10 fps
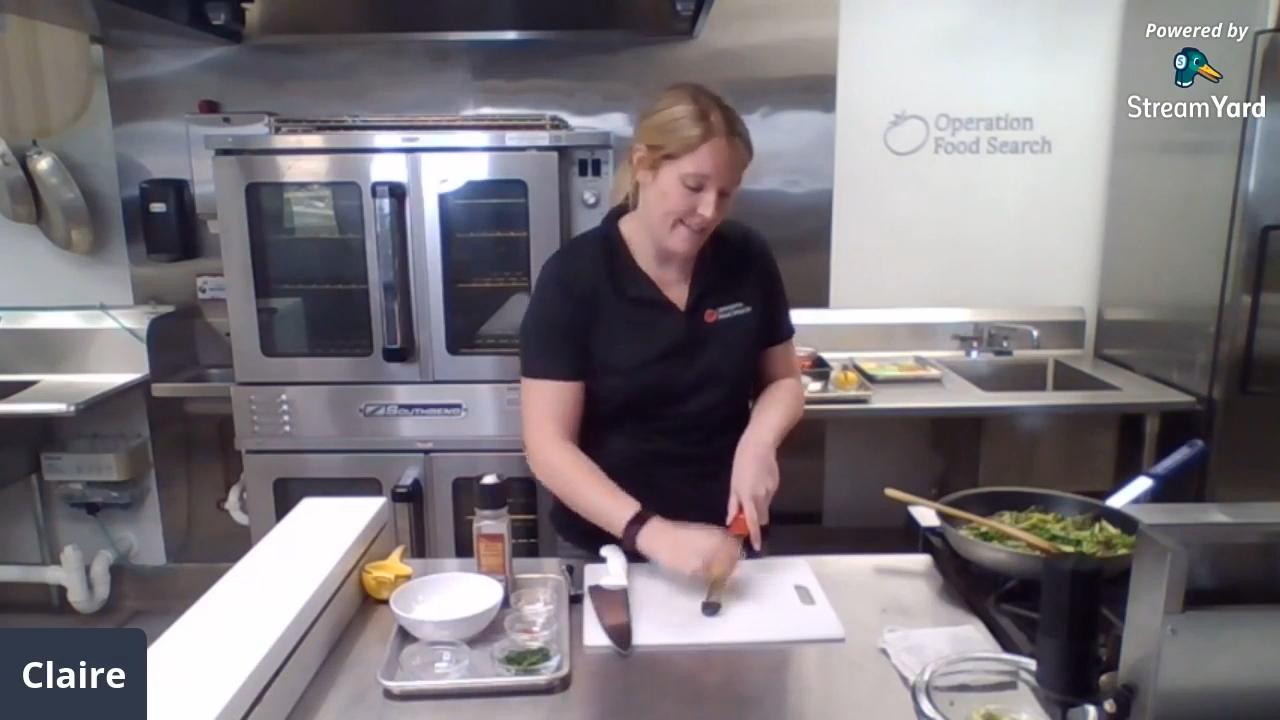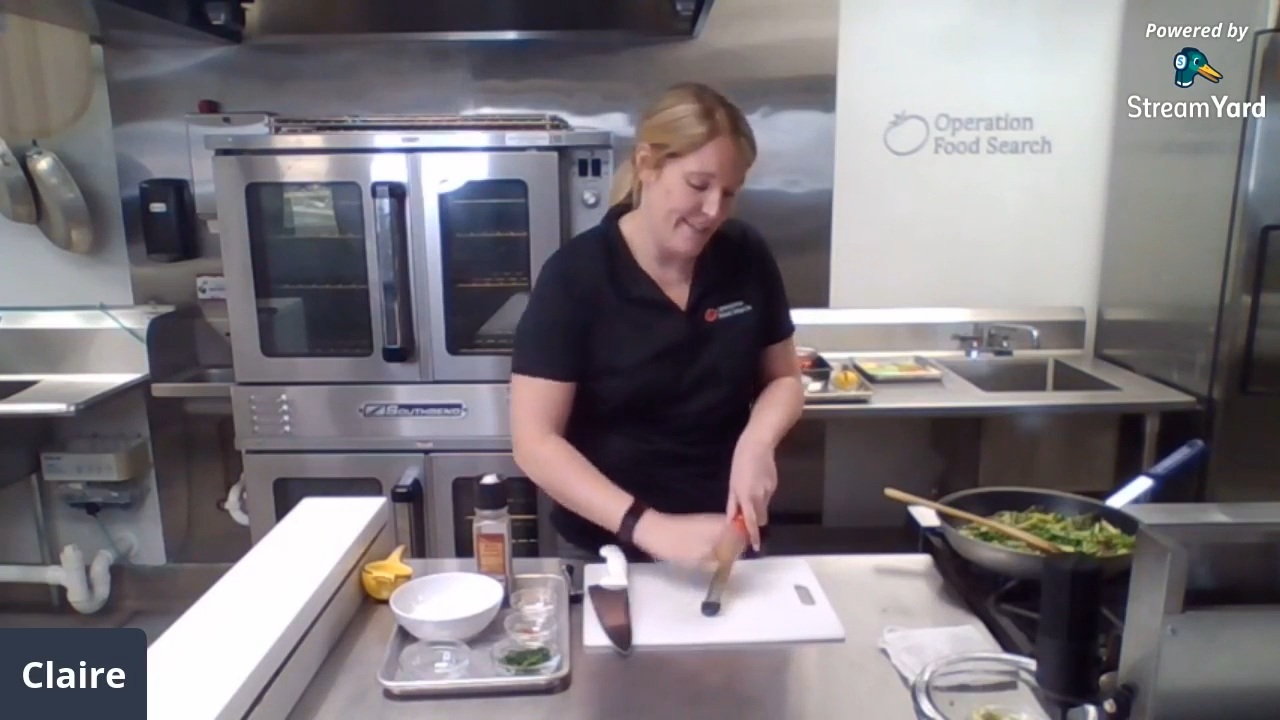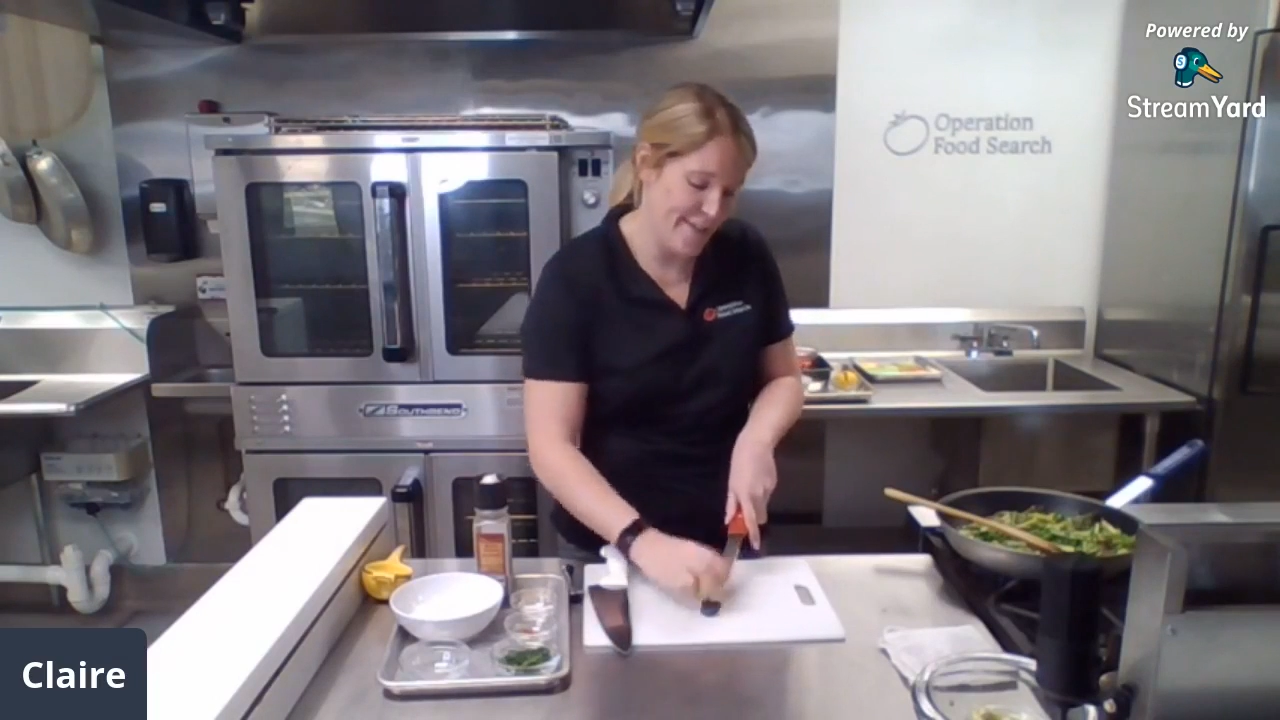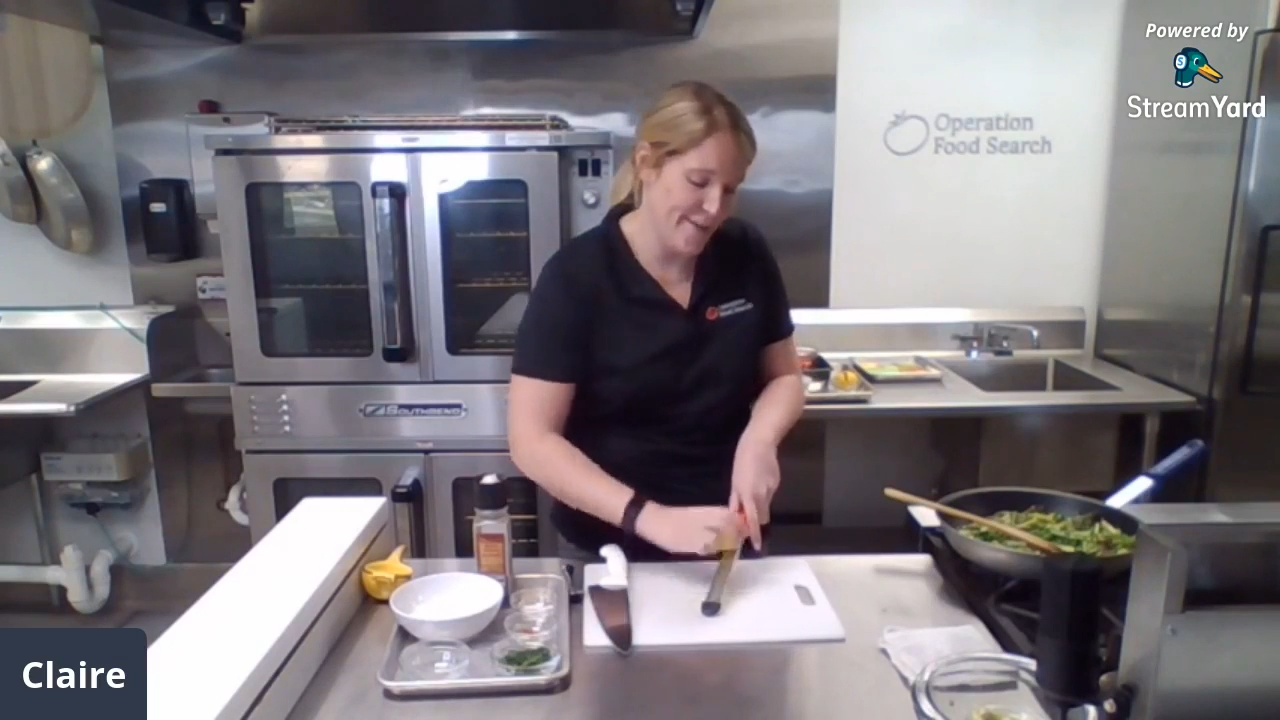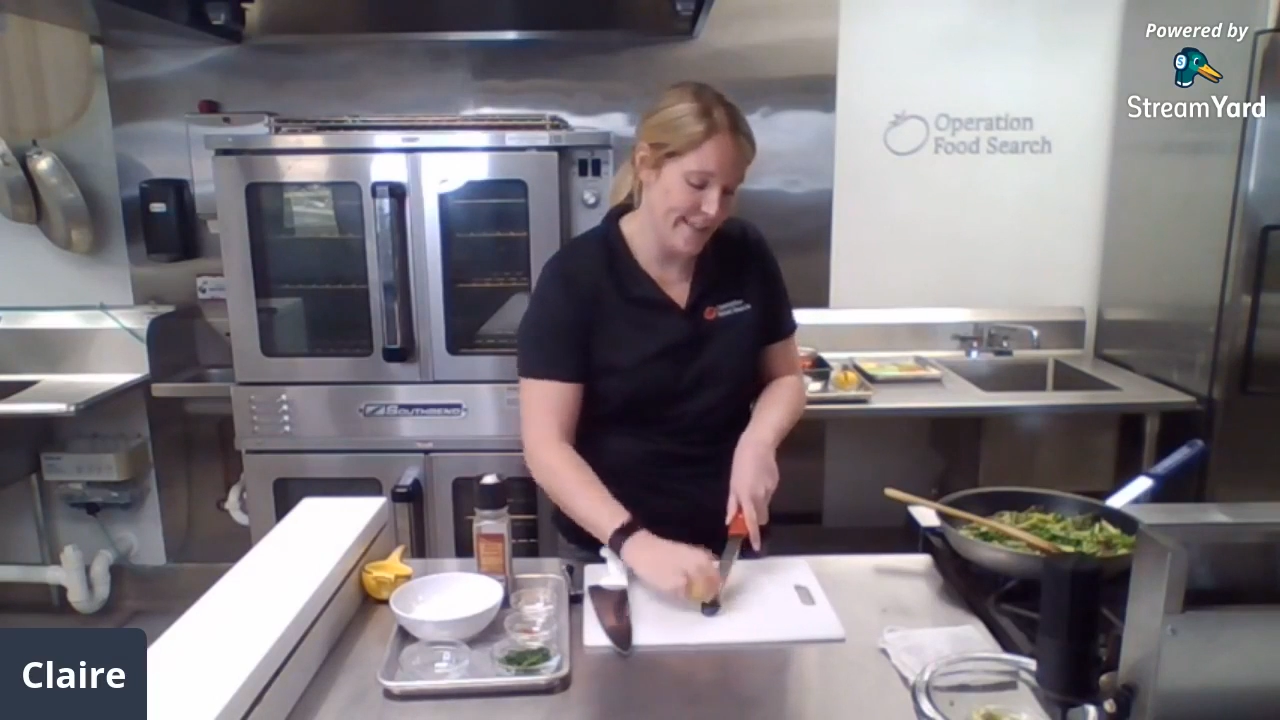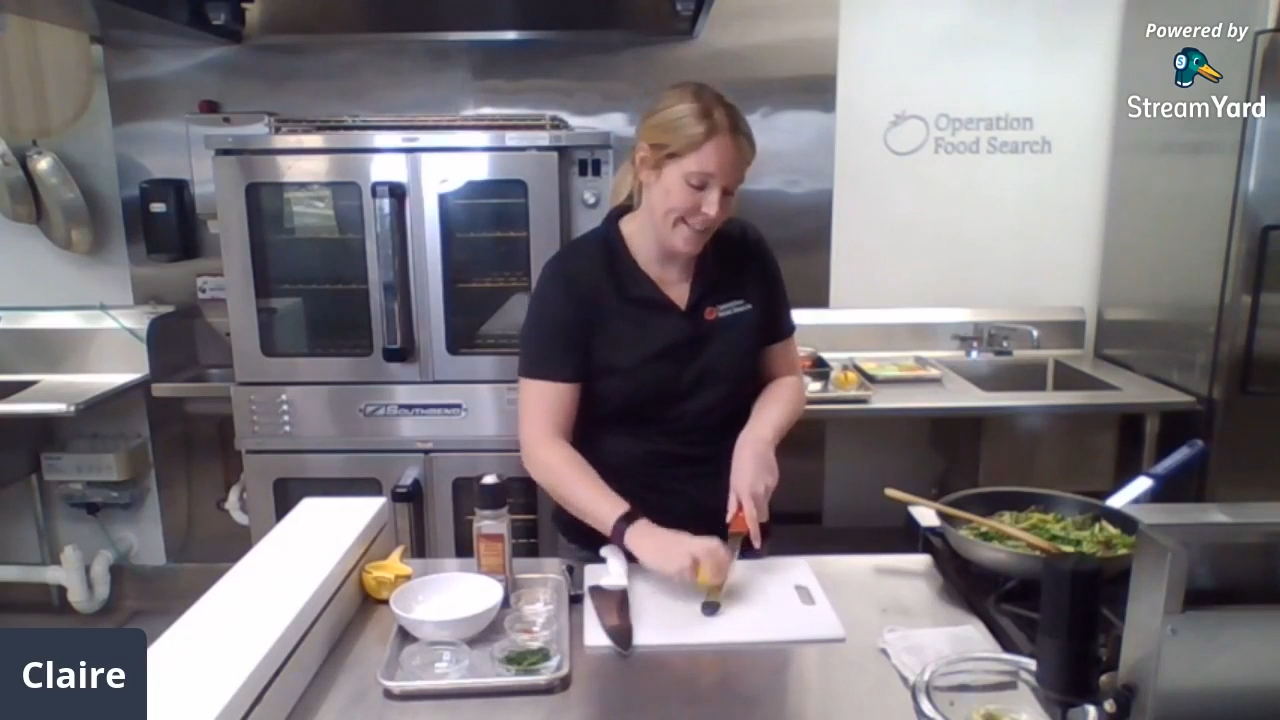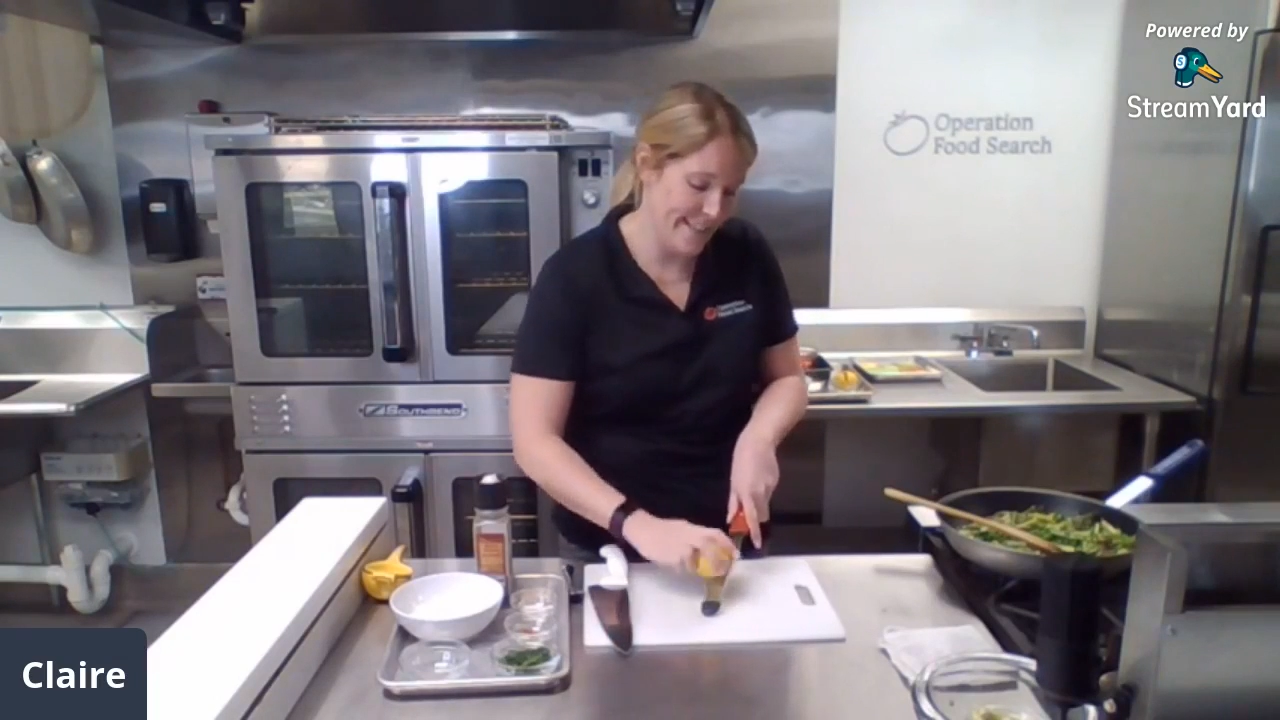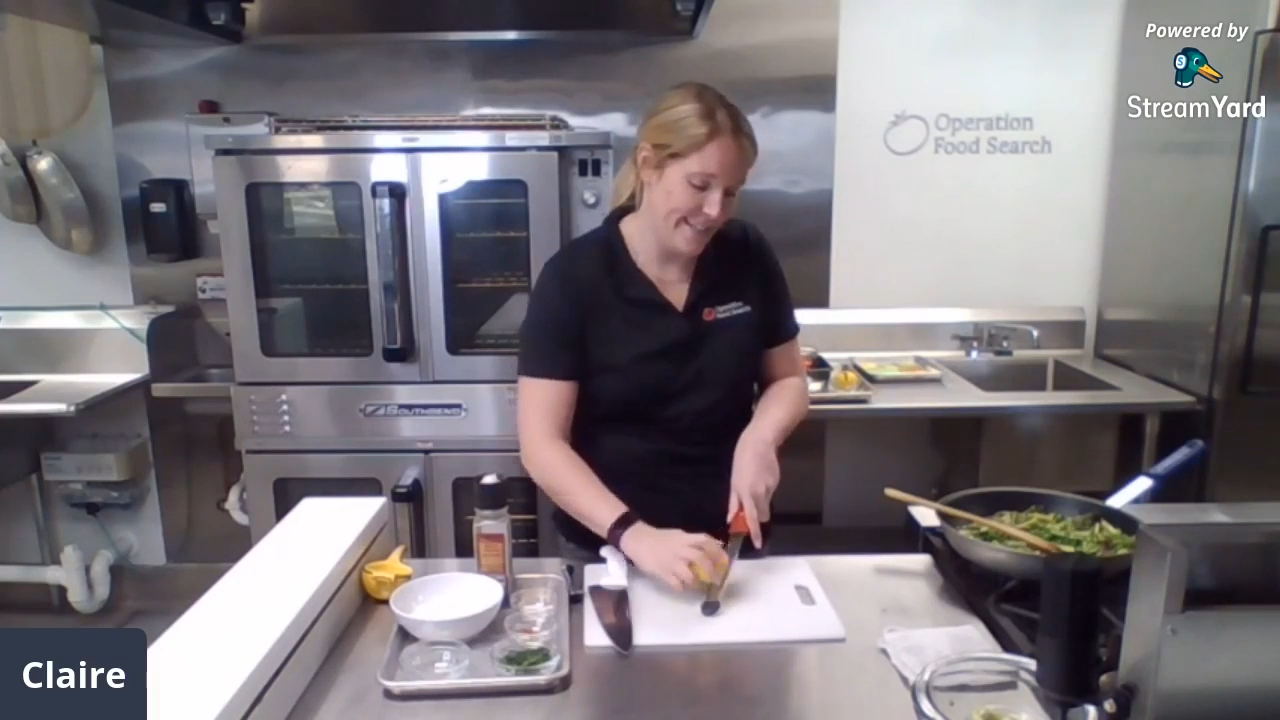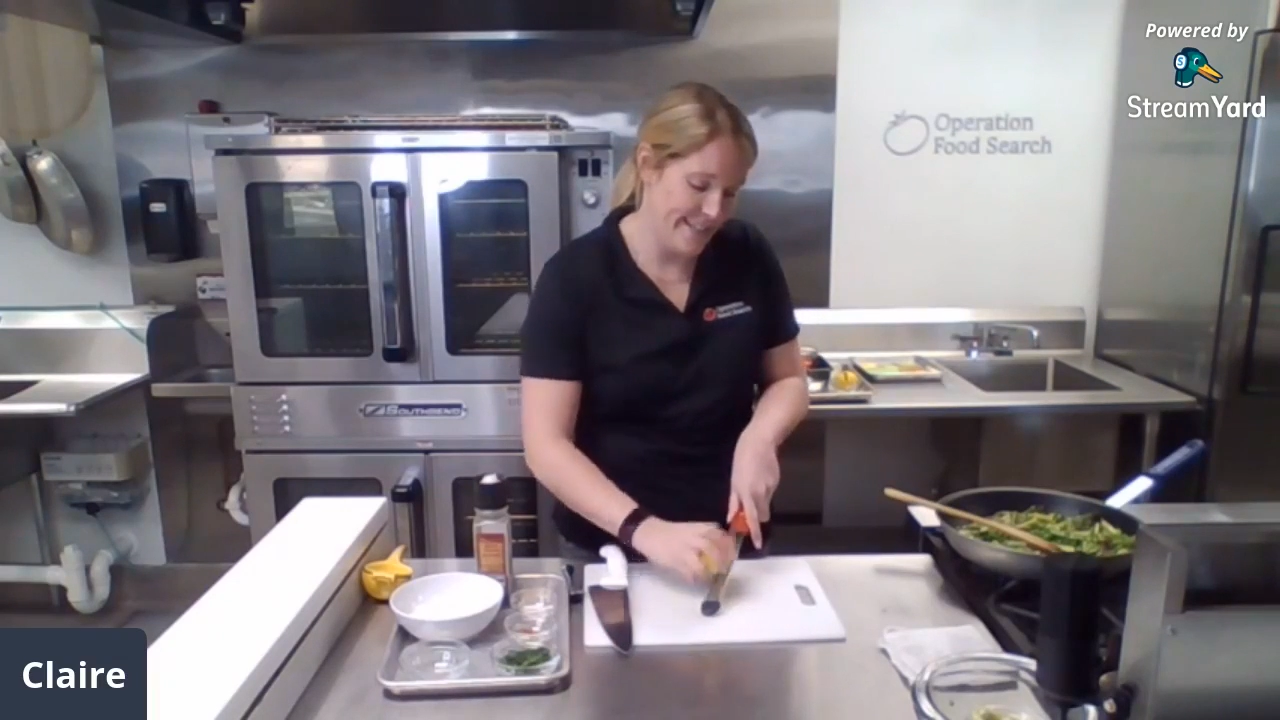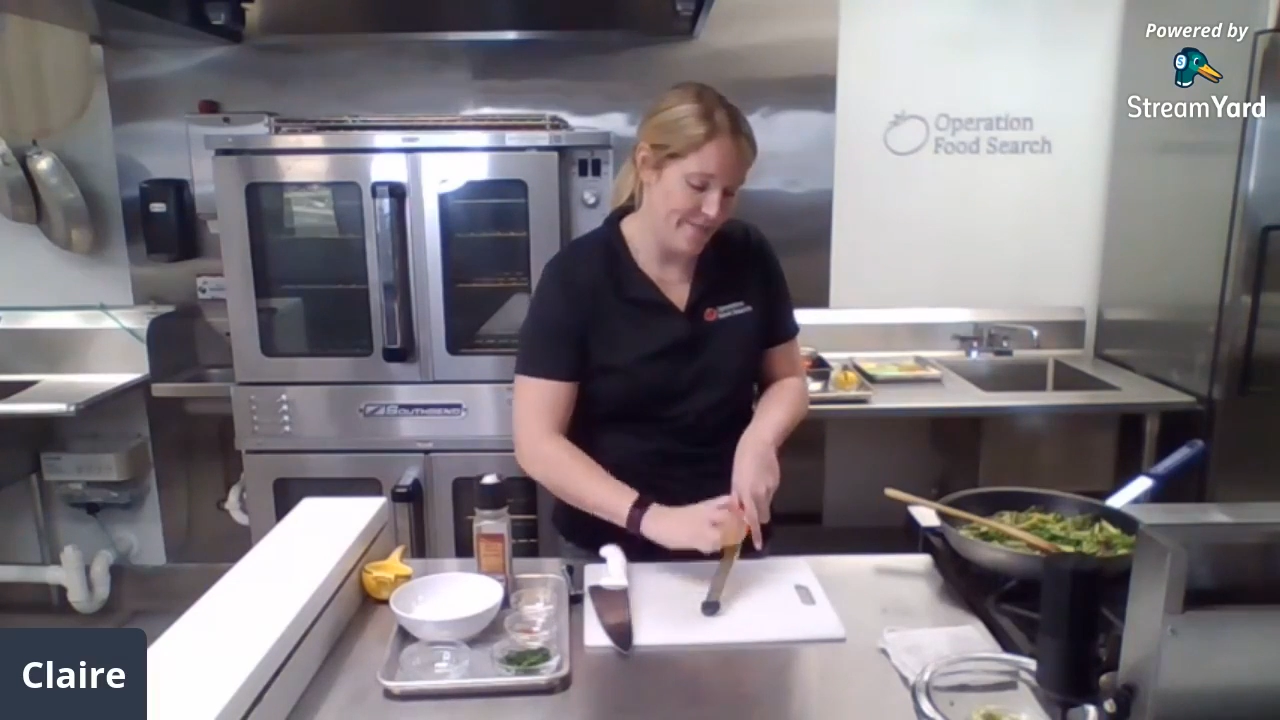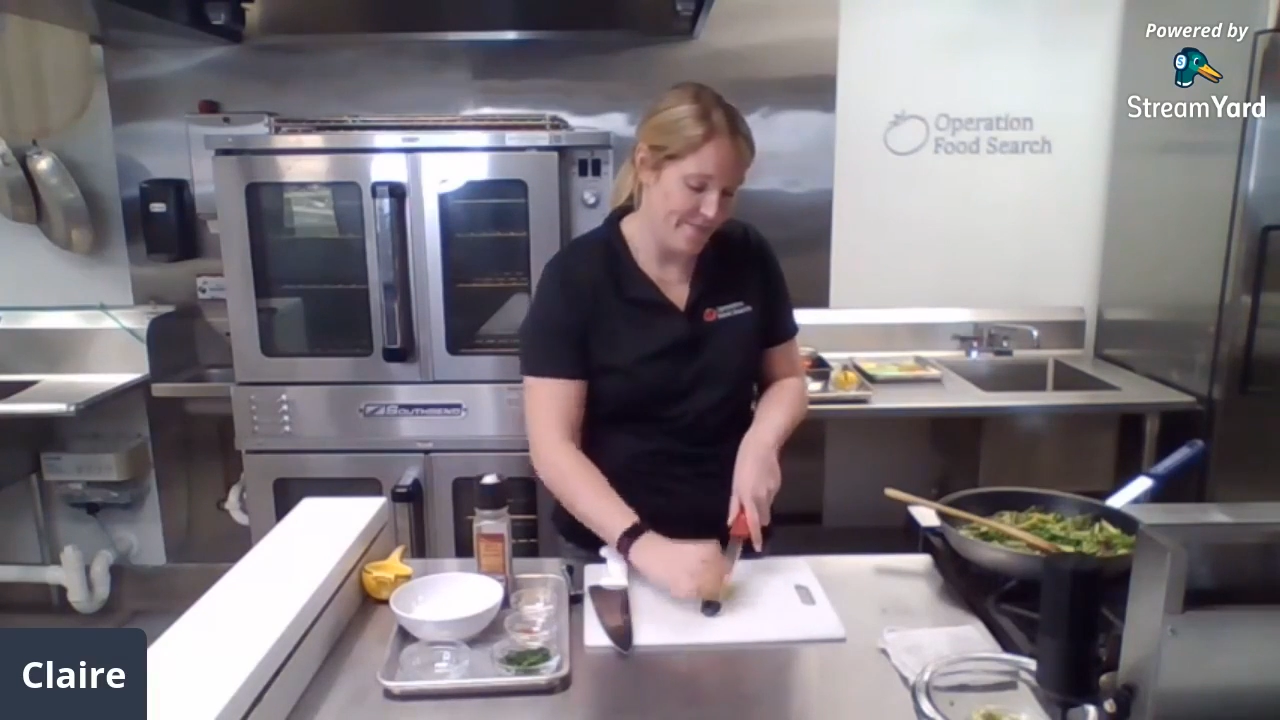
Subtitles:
to your dish.